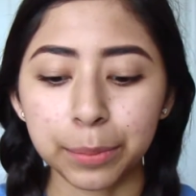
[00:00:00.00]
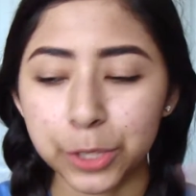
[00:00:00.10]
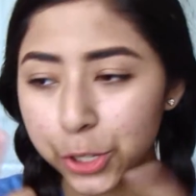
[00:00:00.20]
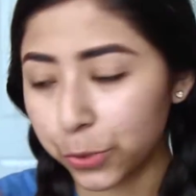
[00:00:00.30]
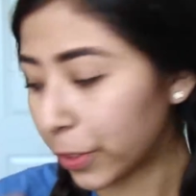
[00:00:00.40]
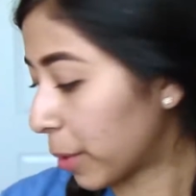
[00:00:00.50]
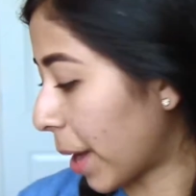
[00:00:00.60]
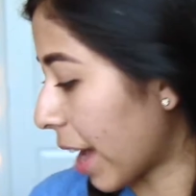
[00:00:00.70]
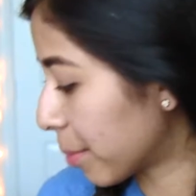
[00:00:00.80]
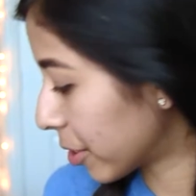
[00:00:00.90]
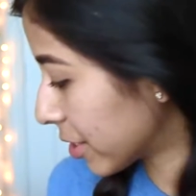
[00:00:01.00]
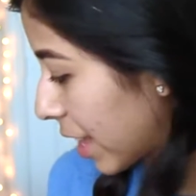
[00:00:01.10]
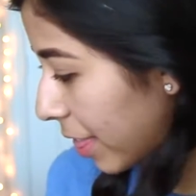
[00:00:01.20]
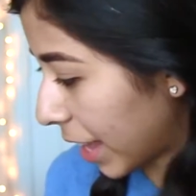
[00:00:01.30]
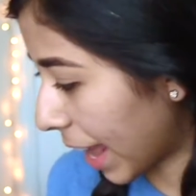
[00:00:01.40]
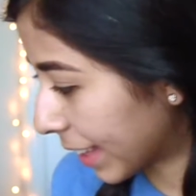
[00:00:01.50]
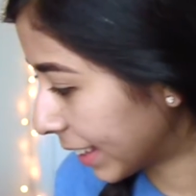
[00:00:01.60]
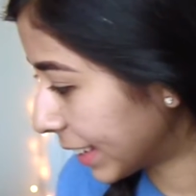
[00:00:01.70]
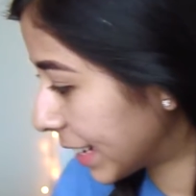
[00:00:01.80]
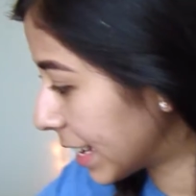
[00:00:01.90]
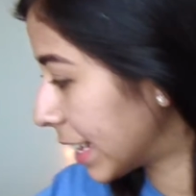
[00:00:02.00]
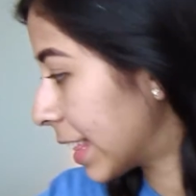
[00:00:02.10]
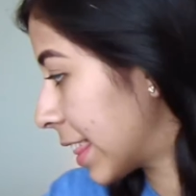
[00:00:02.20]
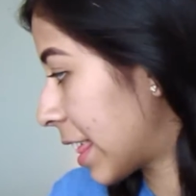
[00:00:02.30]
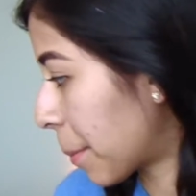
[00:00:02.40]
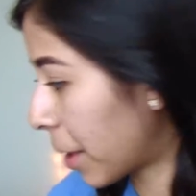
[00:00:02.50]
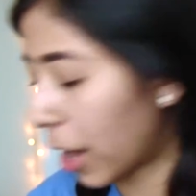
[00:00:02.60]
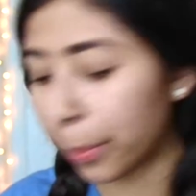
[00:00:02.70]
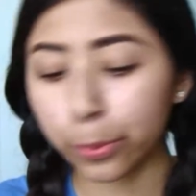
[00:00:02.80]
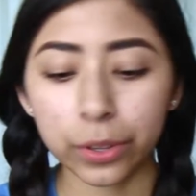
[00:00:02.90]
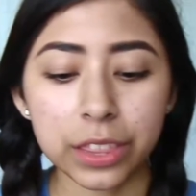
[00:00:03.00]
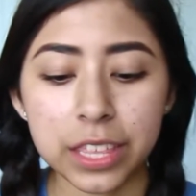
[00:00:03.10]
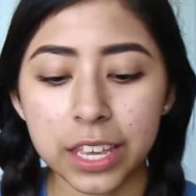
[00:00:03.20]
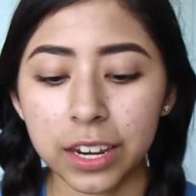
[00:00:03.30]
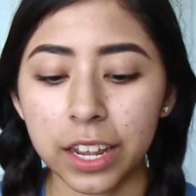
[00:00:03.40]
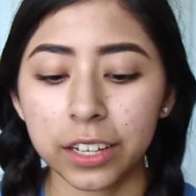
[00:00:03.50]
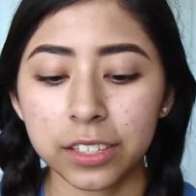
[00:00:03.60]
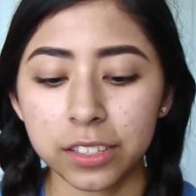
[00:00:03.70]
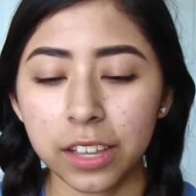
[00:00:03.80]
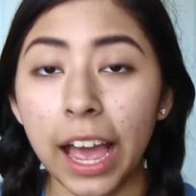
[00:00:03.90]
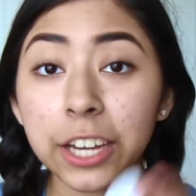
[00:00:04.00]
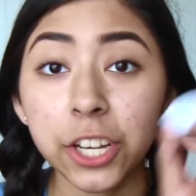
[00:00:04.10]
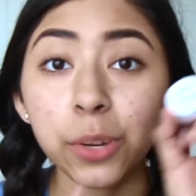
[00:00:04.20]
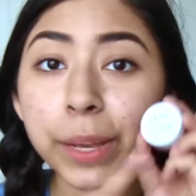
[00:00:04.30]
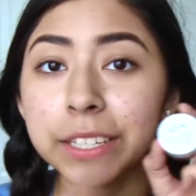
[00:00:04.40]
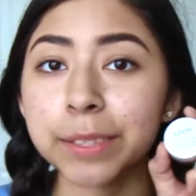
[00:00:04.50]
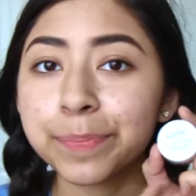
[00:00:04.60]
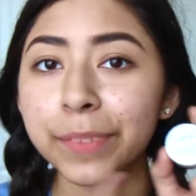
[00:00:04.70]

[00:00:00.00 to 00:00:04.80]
to fill in my eyebrows, and then I cleaned them up with the NYX eyeshadow base